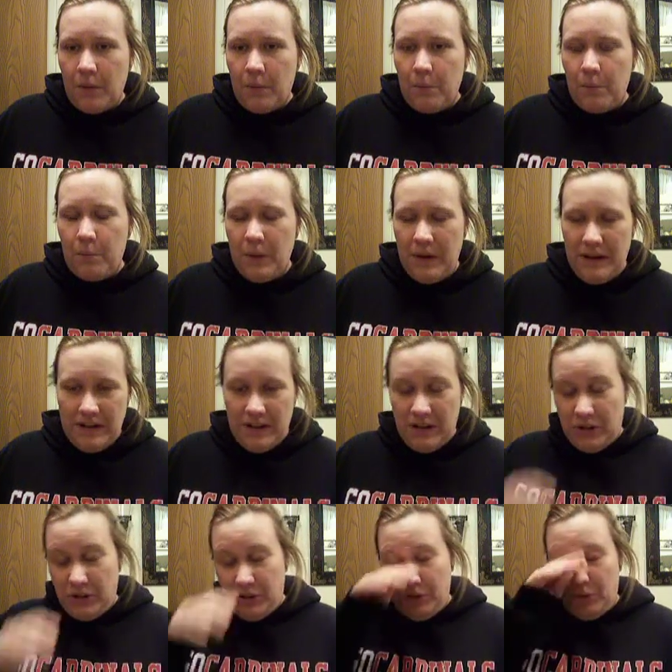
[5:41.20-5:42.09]

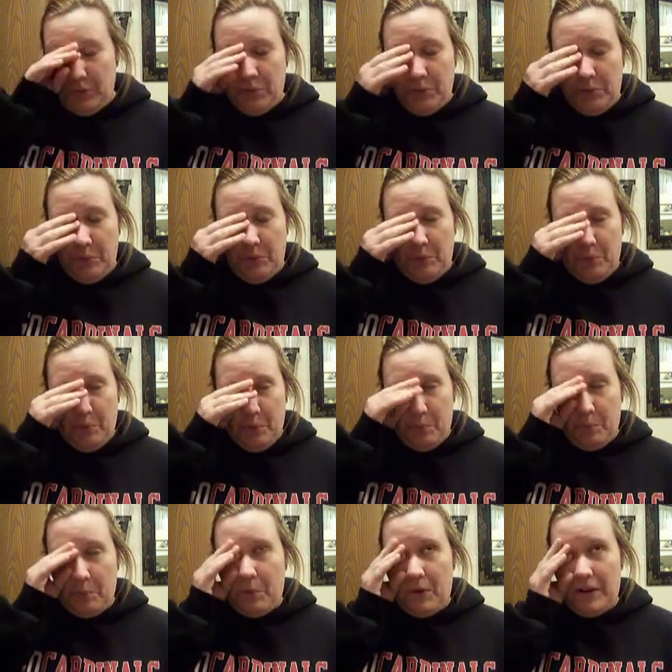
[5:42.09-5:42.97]
went to
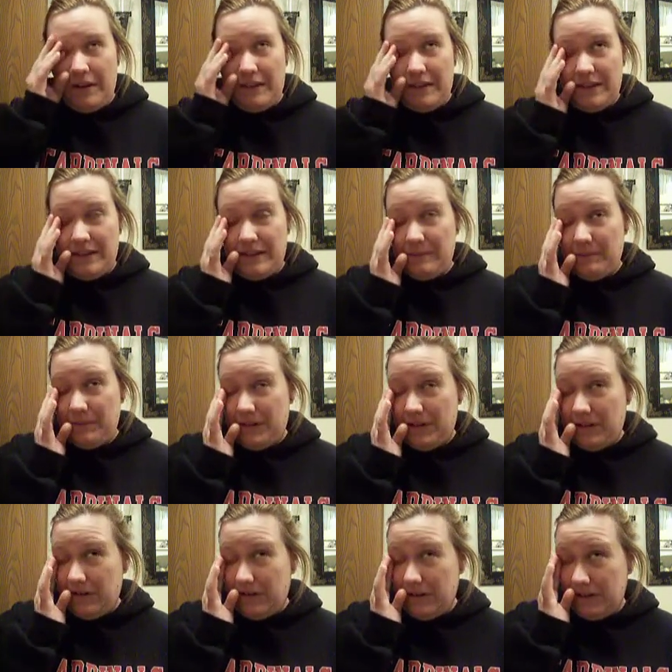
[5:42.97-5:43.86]
one of the
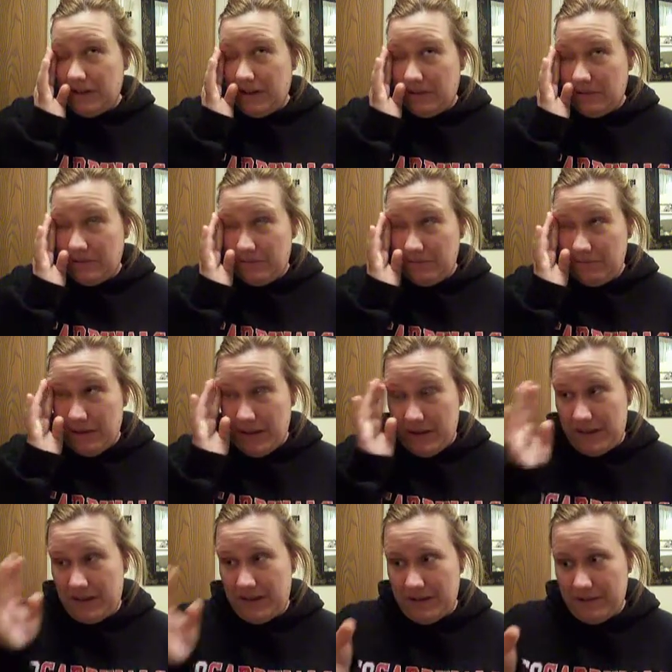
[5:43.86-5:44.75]
cemeteries out in
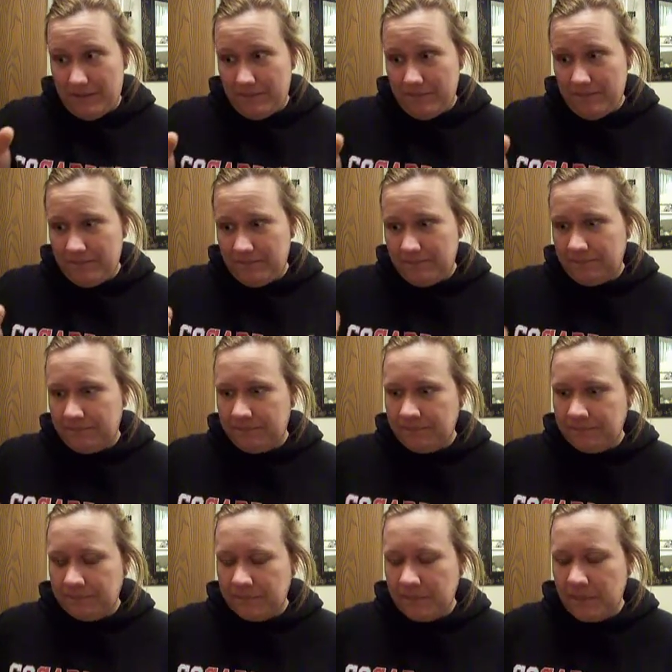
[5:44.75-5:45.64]
Bellingham.
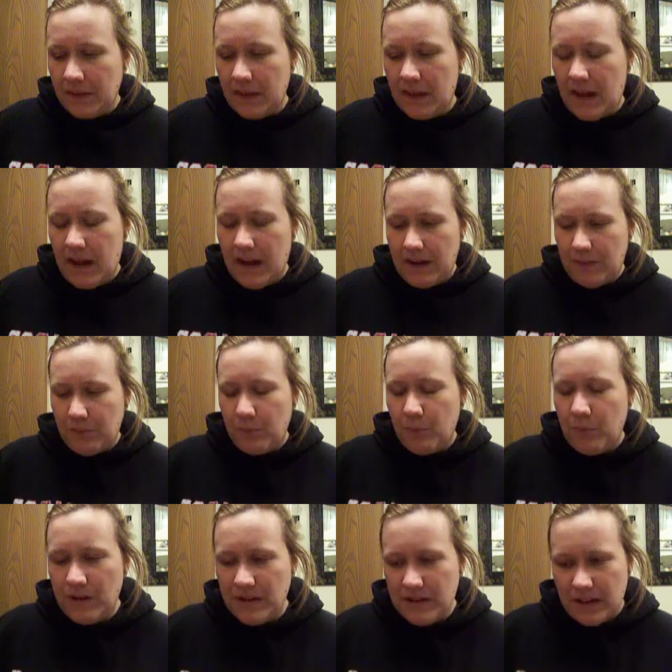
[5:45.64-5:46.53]

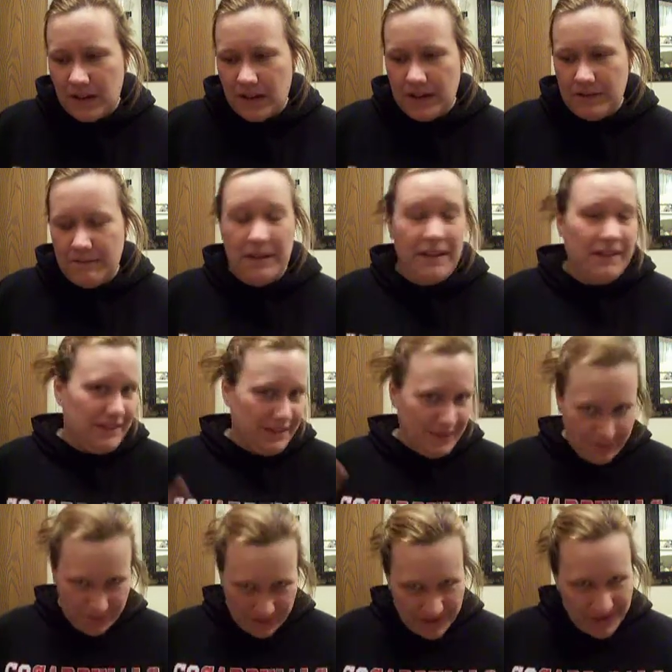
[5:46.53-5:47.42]
And one time, and
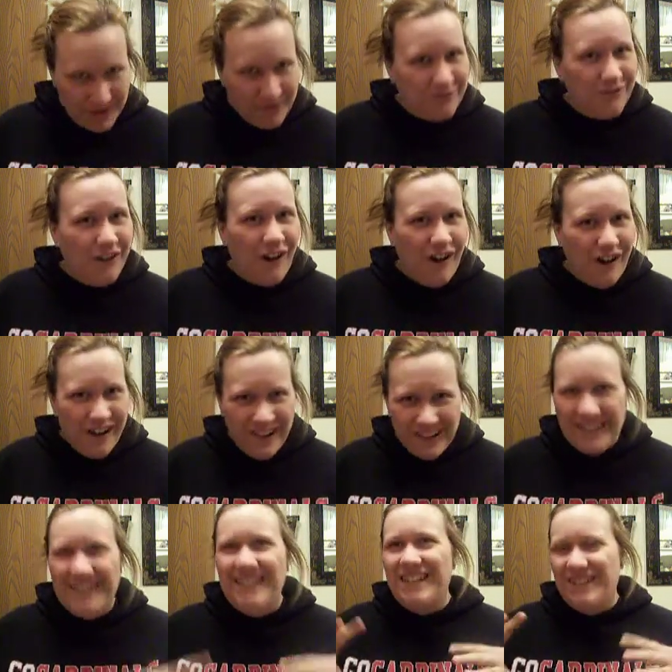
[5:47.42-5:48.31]
this was in the
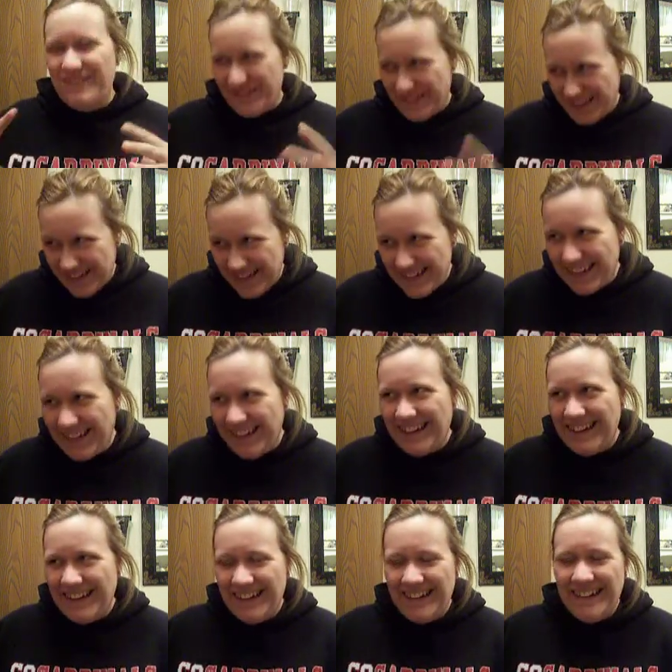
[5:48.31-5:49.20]
fall, and this was at
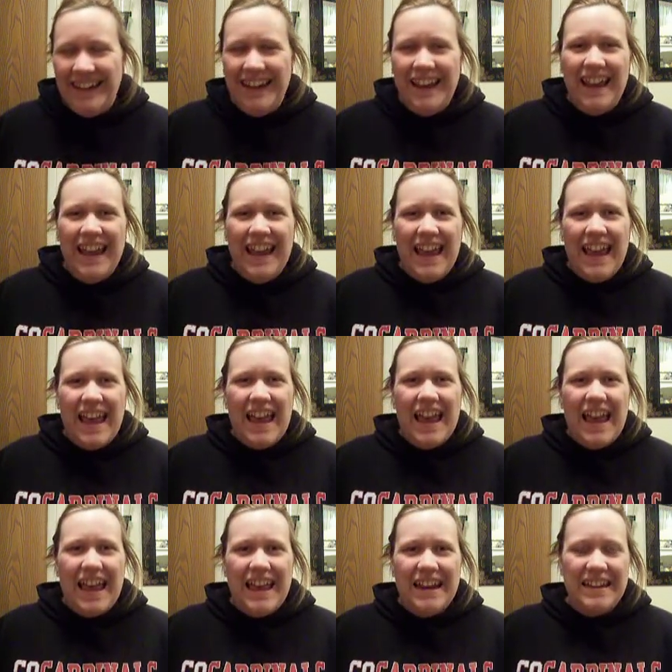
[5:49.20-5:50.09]
night,
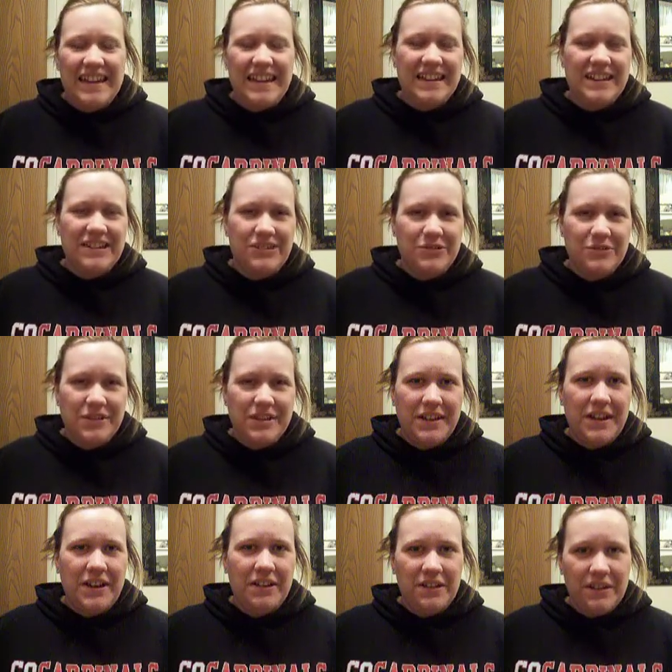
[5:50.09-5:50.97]
and he had to do
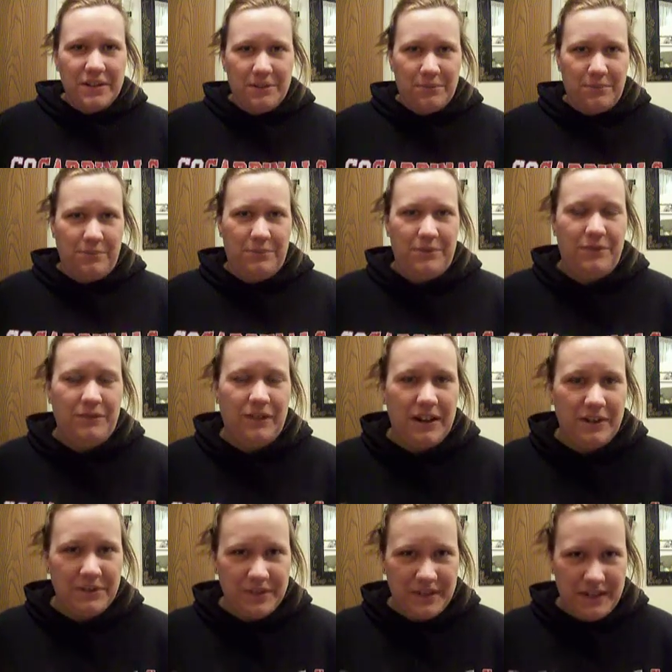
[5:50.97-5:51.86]
security
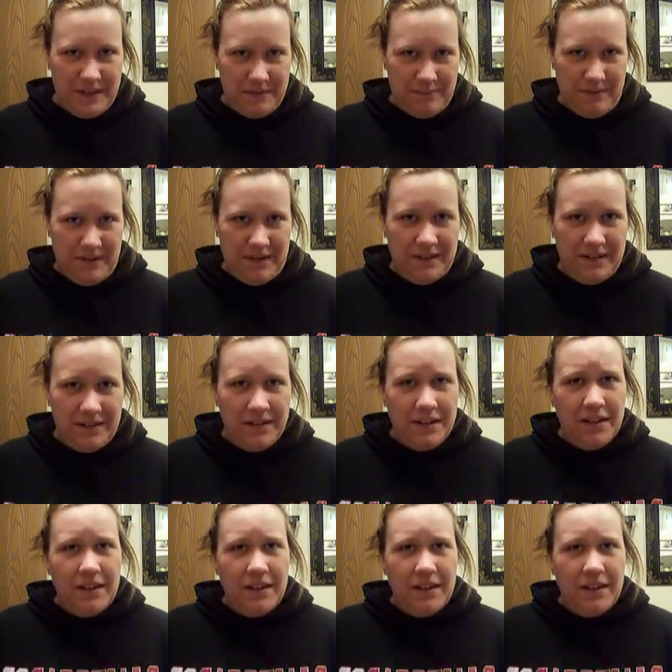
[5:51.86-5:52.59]
groundskeeping